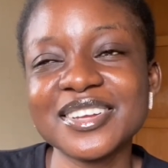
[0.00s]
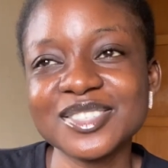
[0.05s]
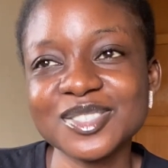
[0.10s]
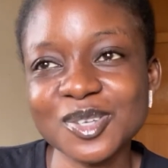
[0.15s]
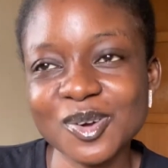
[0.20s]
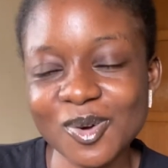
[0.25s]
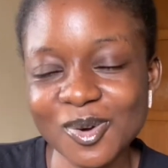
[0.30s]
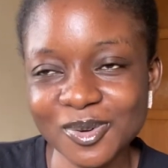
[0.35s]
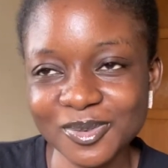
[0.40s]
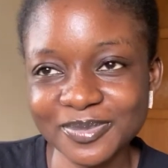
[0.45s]

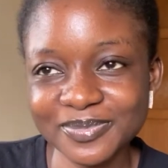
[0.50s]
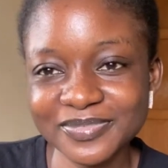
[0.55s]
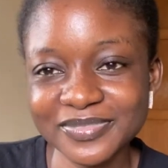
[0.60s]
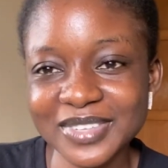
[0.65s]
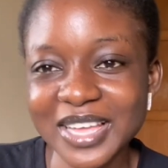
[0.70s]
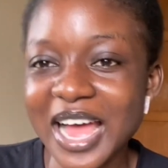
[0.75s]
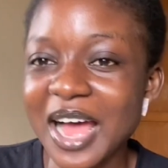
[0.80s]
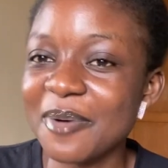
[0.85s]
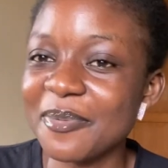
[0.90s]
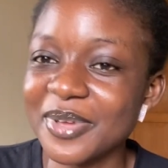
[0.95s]

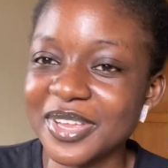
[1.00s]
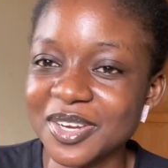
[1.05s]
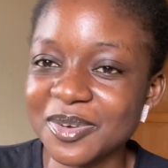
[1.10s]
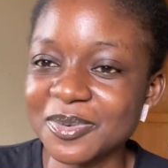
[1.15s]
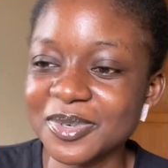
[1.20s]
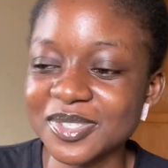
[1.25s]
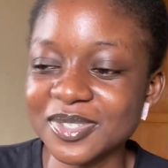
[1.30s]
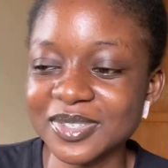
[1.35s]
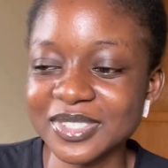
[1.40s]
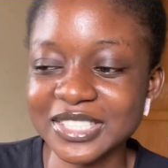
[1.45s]
Her wedding
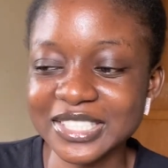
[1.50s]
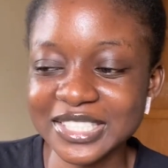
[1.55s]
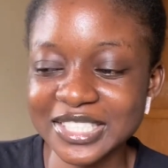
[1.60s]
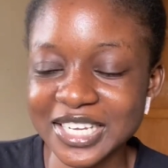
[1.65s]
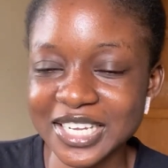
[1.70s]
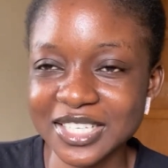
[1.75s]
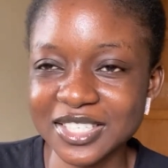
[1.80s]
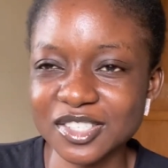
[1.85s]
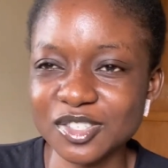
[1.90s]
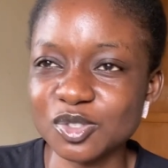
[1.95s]
was on the
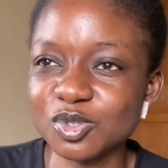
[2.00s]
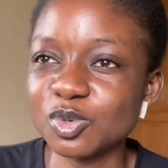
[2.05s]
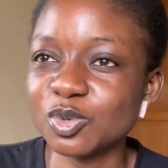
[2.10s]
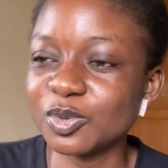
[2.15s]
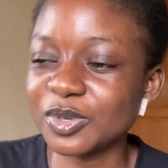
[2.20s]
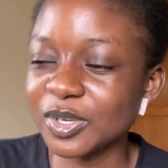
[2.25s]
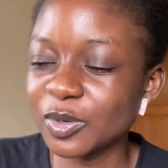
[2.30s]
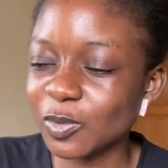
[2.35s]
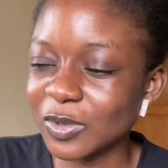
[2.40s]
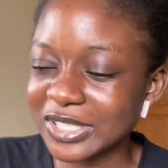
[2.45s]
10th, so
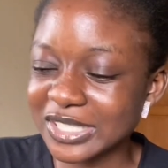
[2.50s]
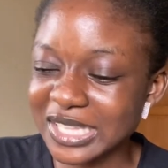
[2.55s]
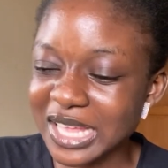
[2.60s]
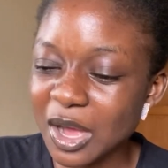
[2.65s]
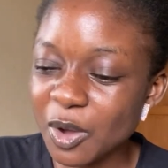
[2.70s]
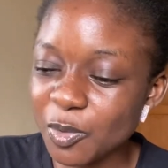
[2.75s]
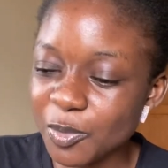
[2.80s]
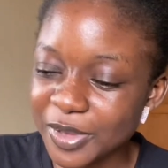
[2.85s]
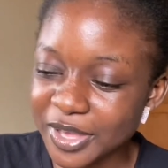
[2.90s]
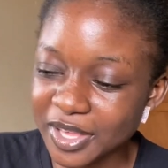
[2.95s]
it was
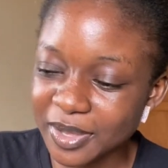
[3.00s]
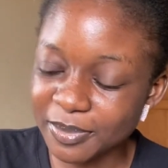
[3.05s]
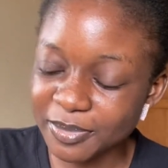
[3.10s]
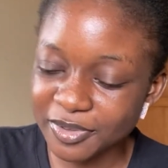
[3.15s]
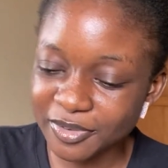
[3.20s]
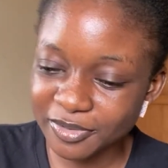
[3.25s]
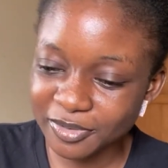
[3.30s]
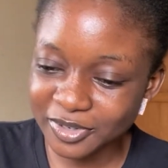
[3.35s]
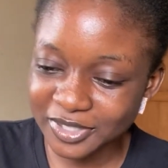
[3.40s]
that week before